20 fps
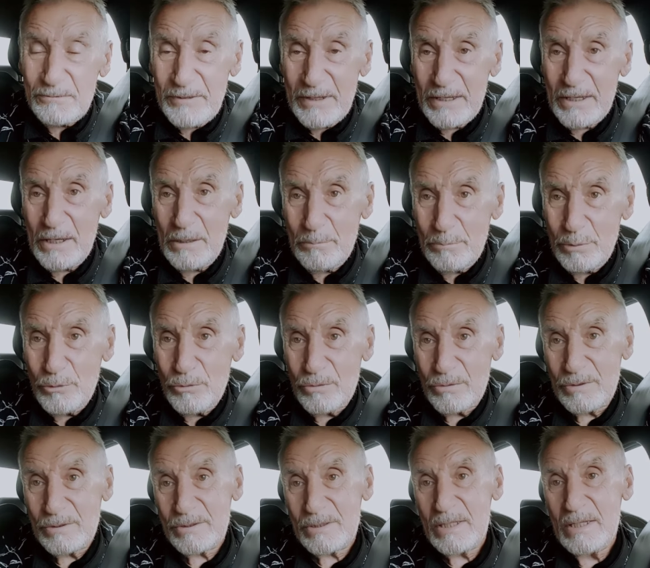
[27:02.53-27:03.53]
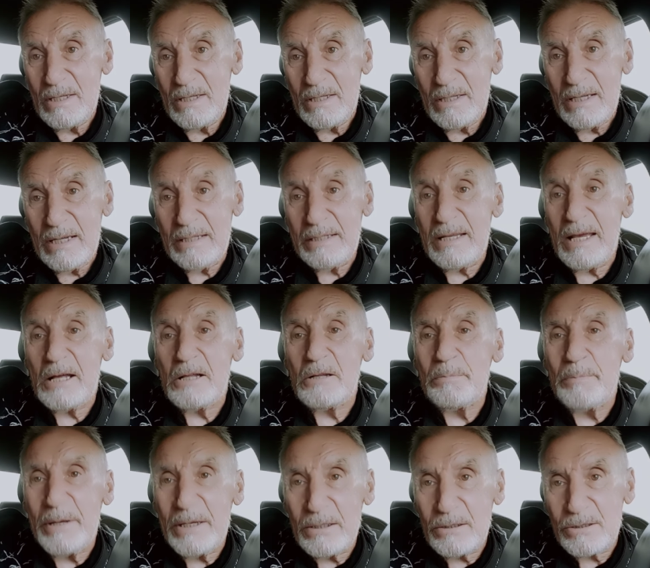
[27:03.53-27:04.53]
very important in
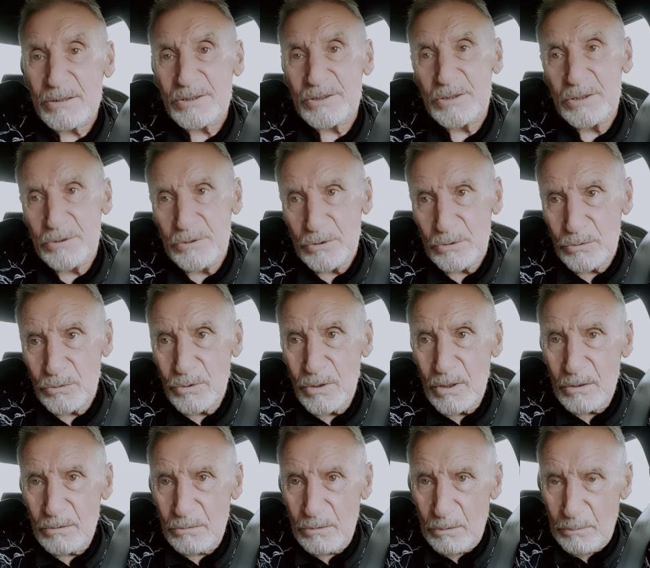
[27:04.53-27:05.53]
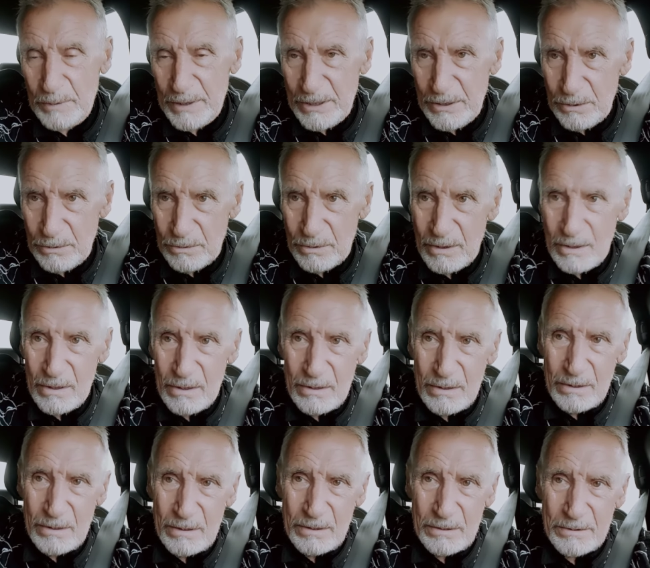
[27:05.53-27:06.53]
helping us to do what we do.
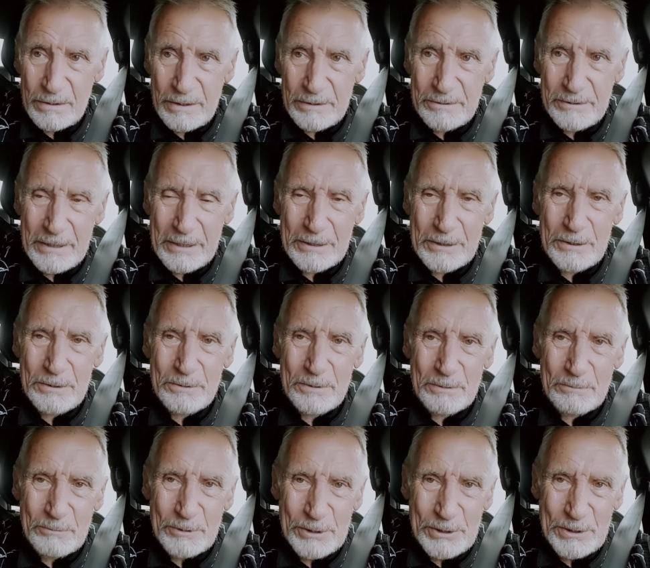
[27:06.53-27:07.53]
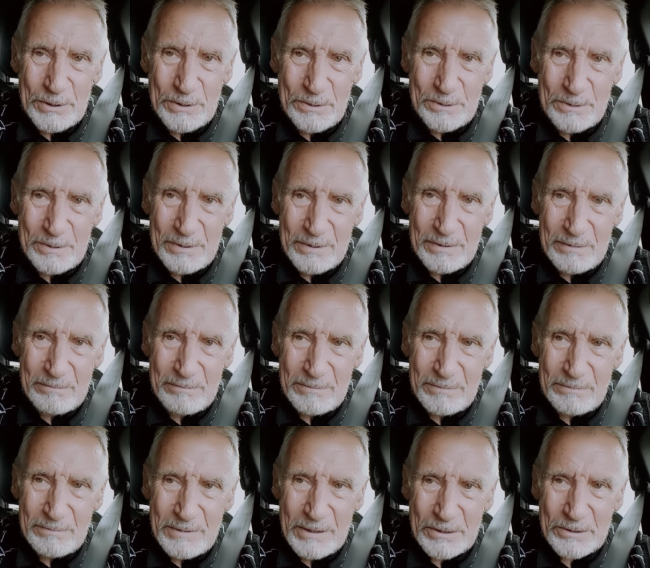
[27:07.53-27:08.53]
And I thank you and wish you
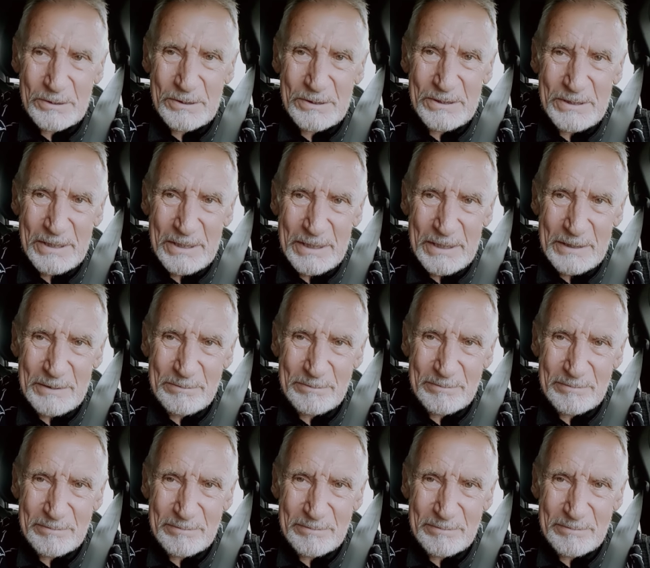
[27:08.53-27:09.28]
a good day.